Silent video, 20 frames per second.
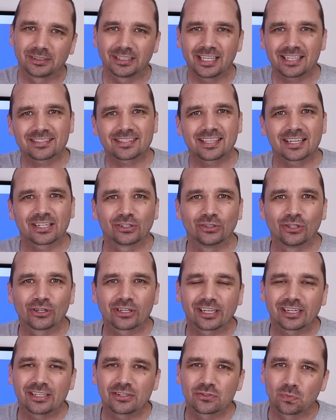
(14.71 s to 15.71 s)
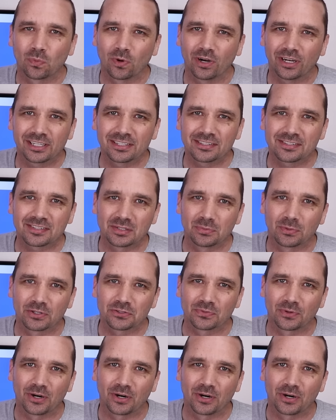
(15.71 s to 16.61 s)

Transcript: Let's take a look at each one and see what's